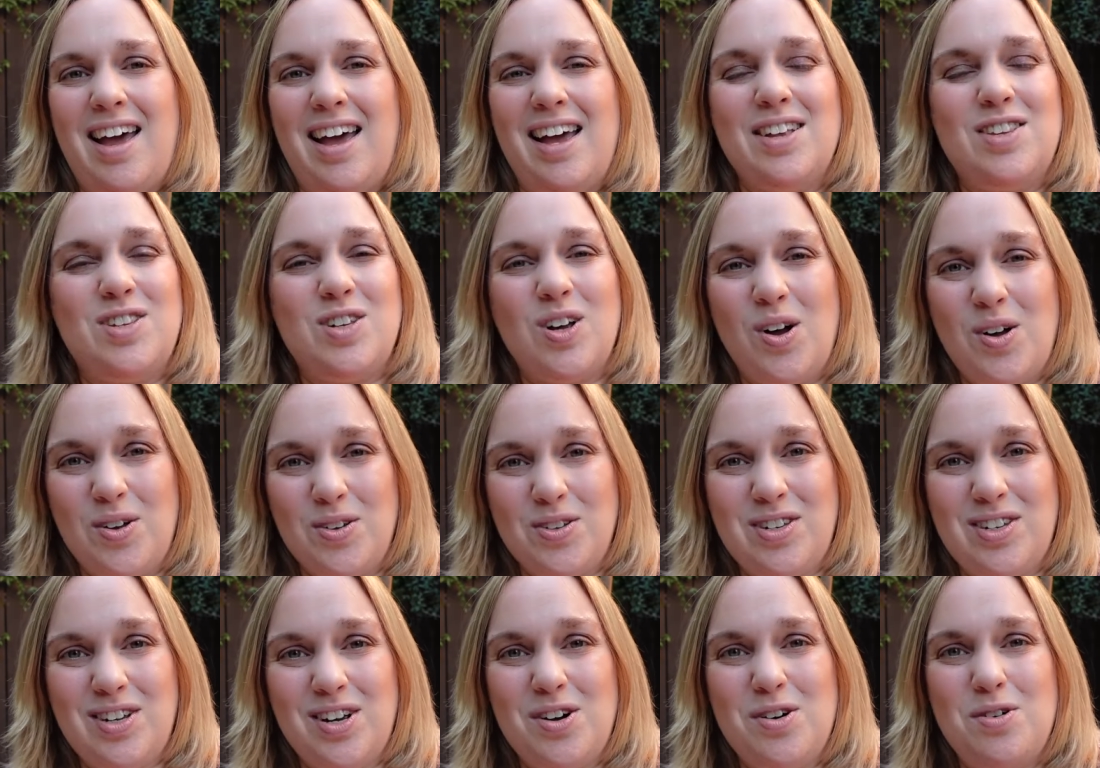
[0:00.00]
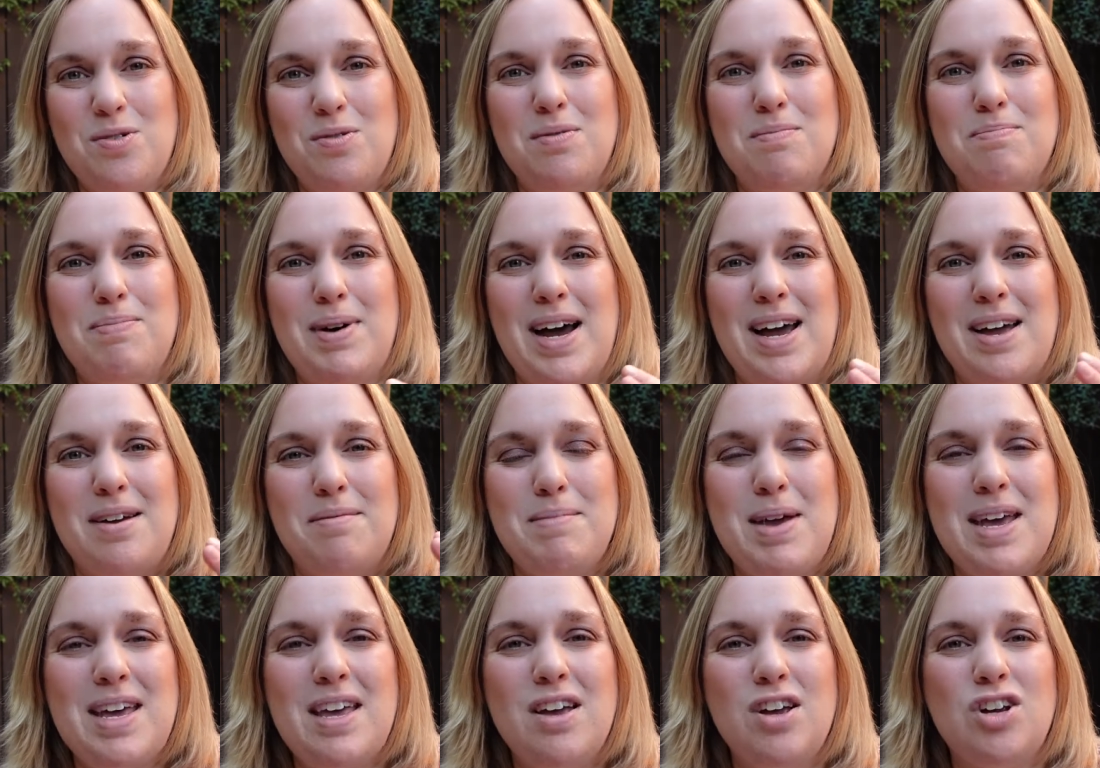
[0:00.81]
It's also by
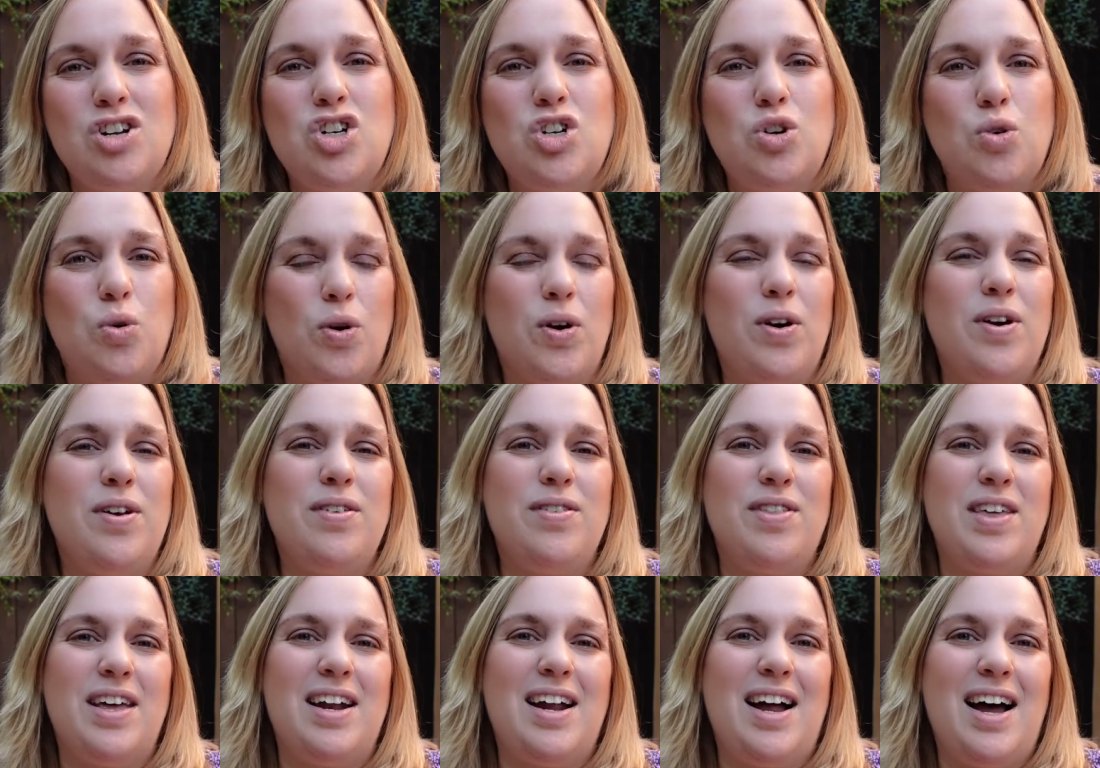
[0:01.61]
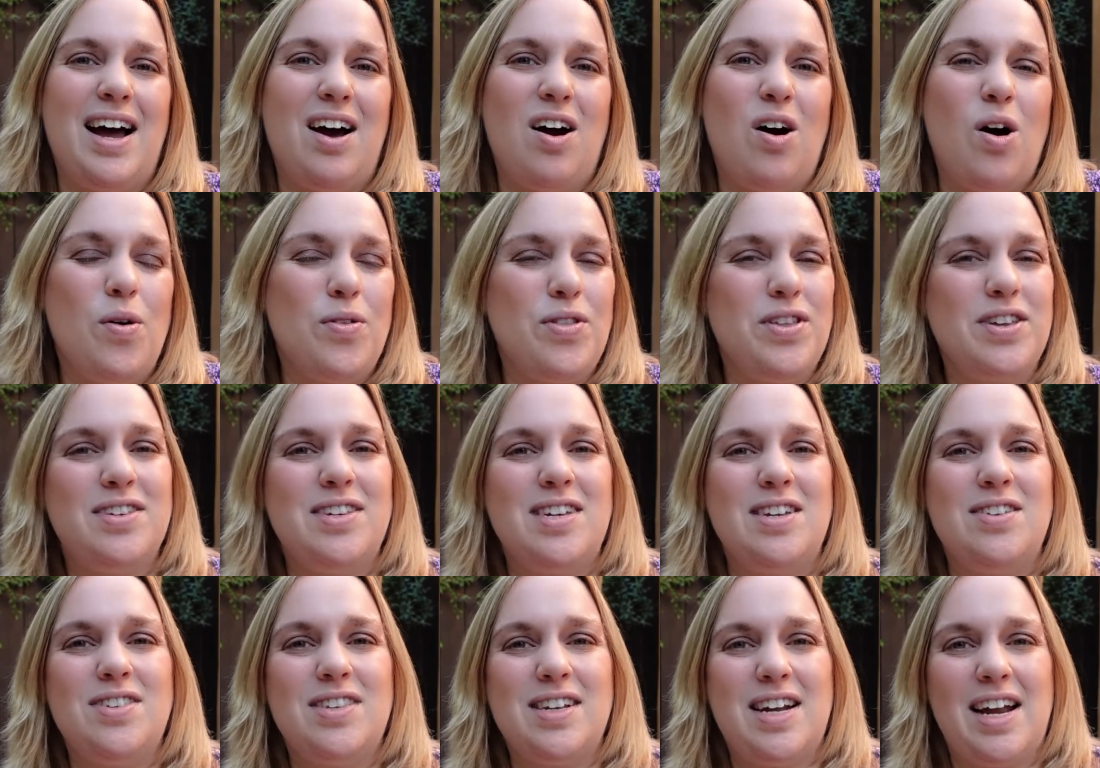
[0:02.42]
making sure that all the
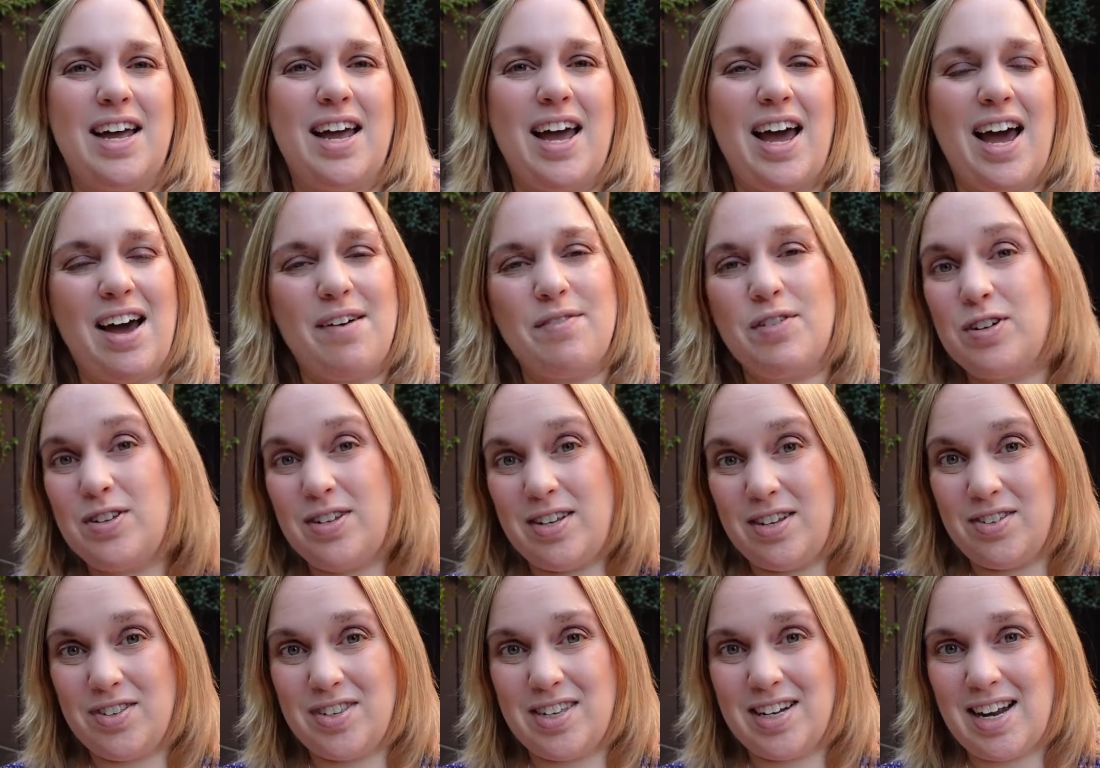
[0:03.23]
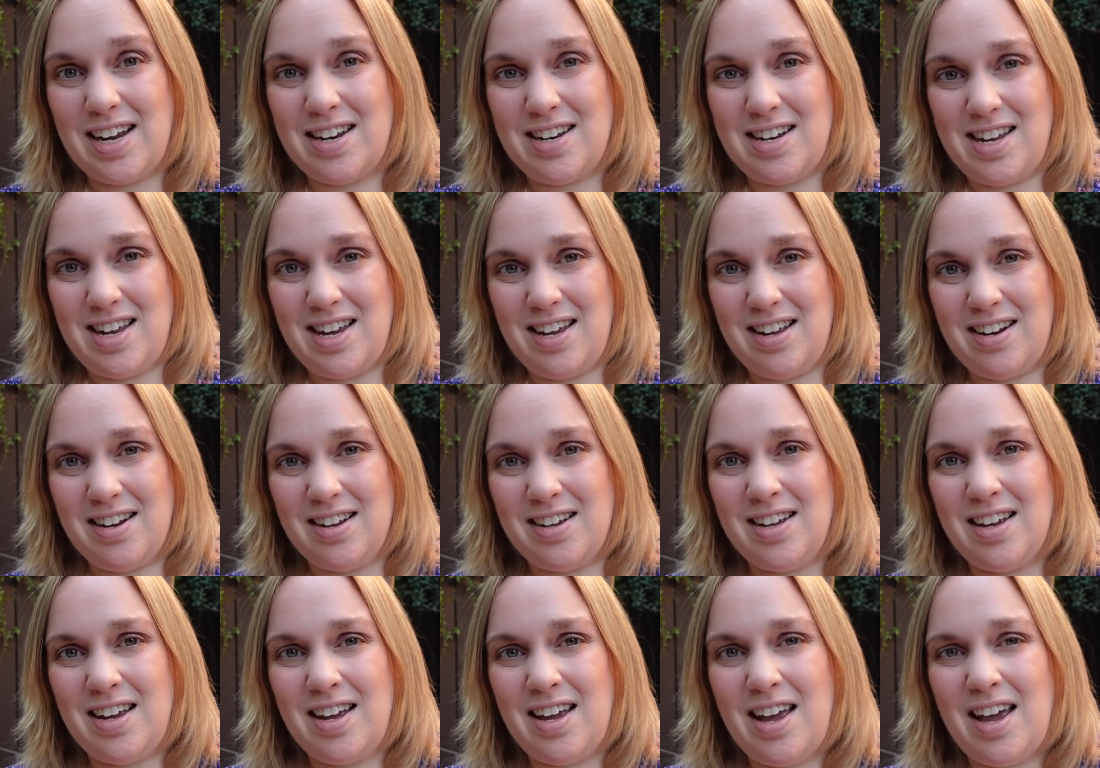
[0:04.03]
scenes that I have are scenes that I
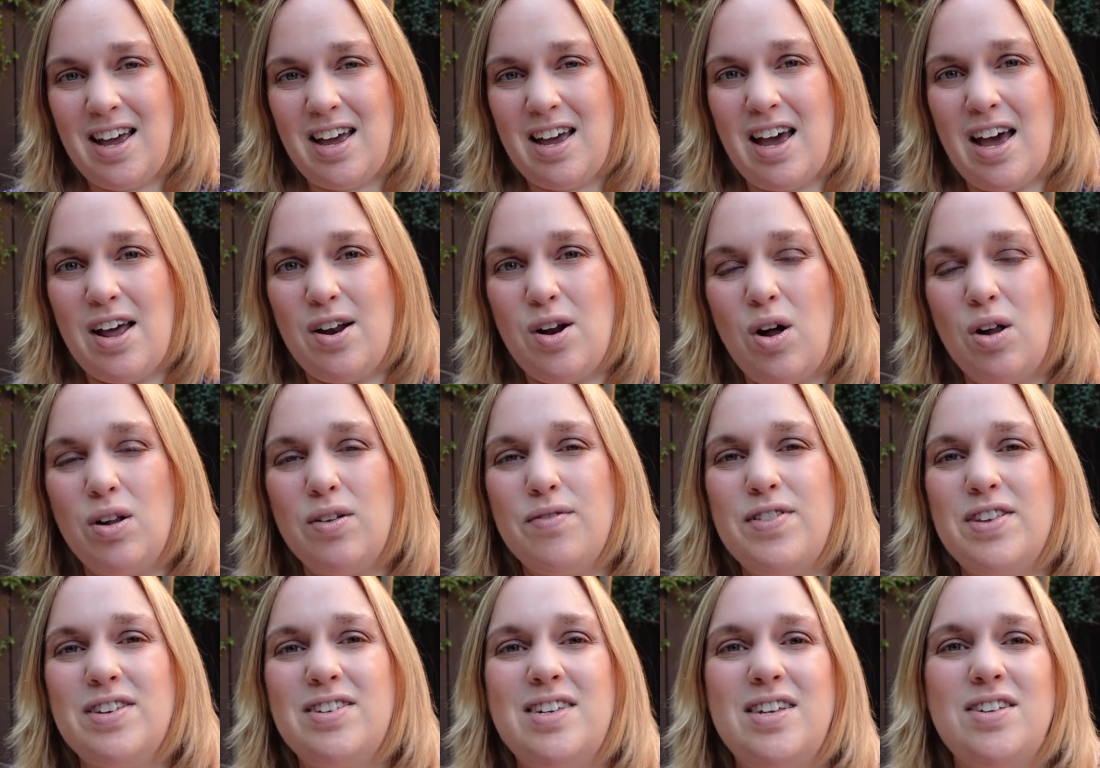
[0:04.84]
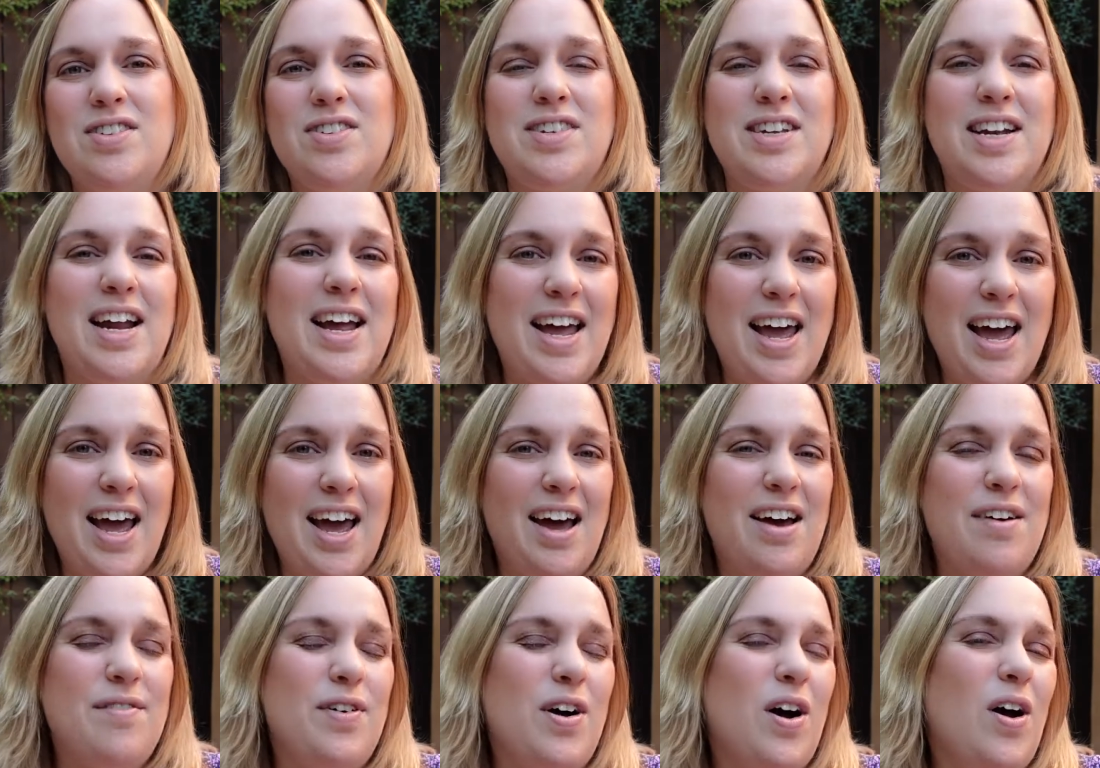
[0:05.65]
need, and all of the scenes that I
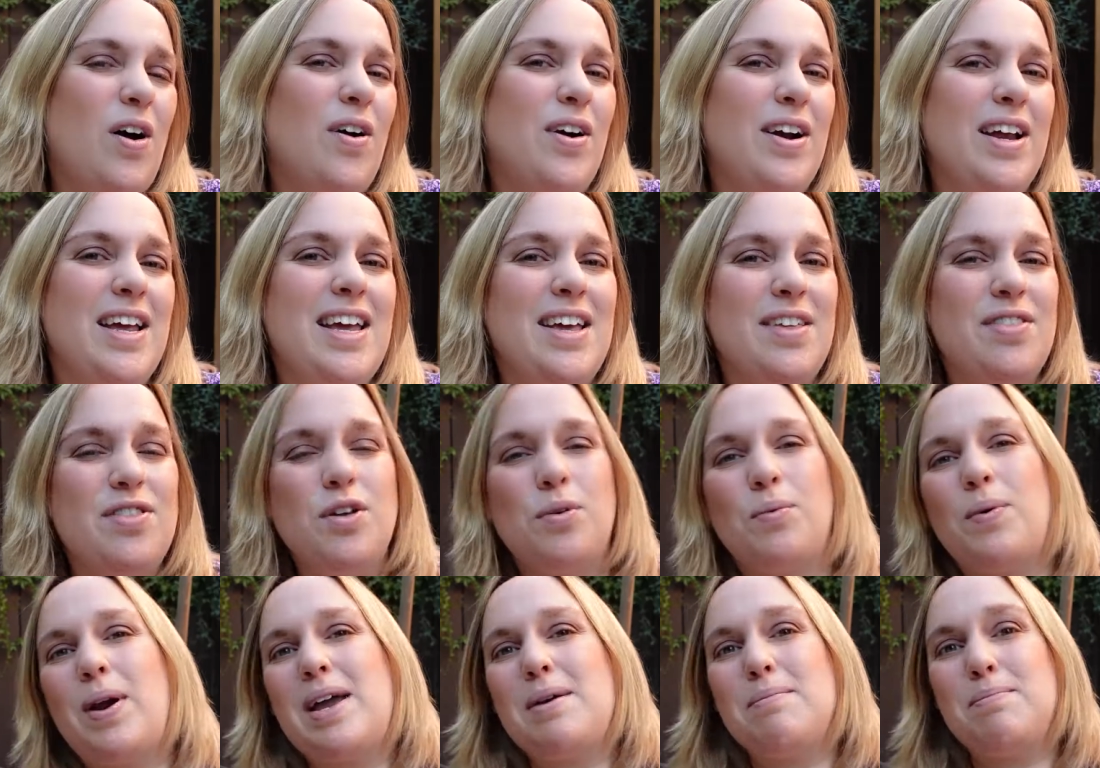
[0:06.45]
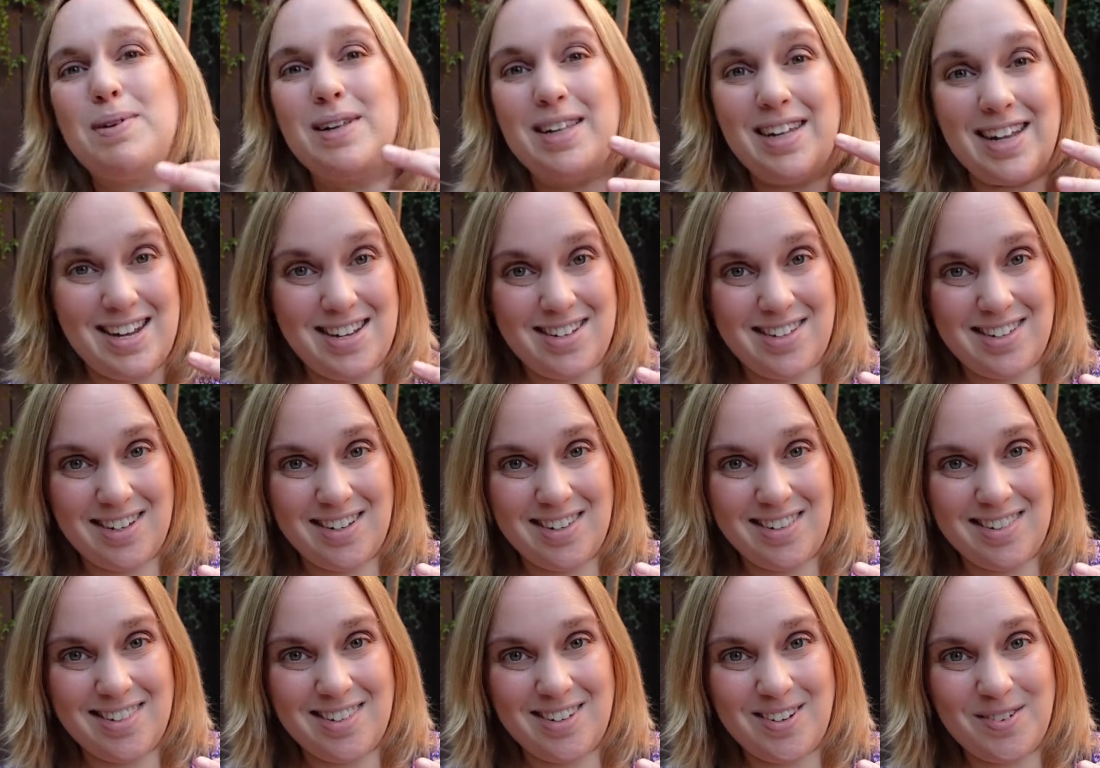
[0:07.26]
have are in the right
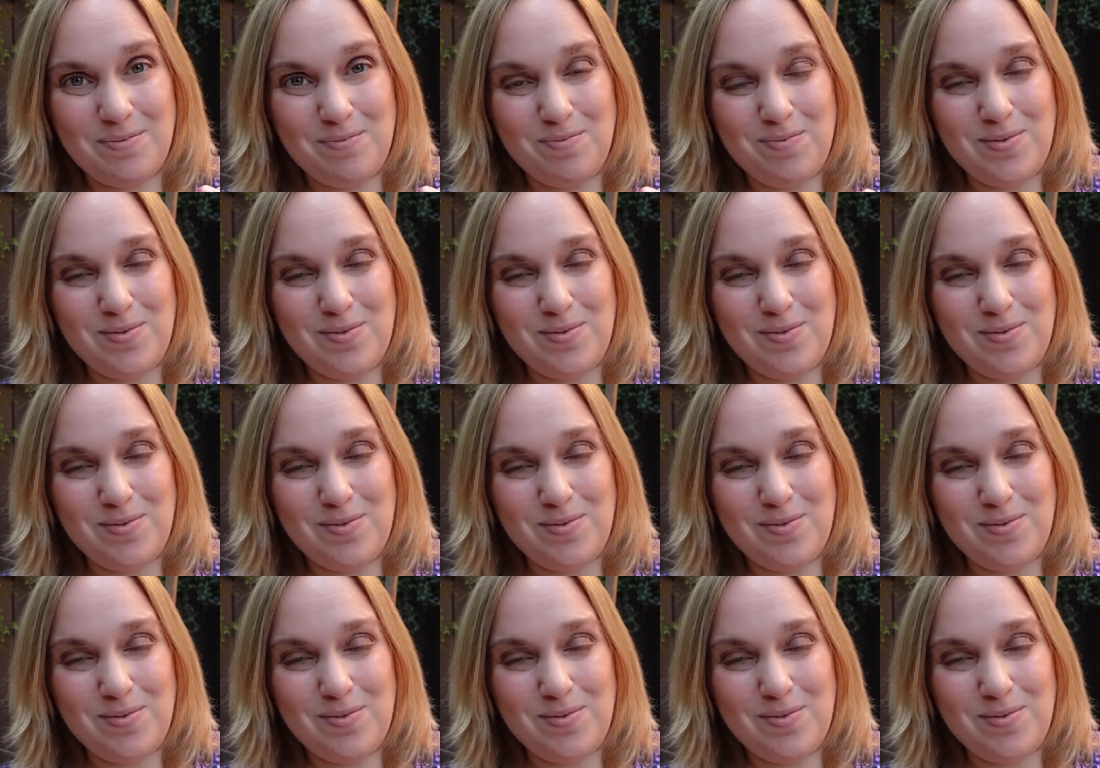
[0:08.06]
places.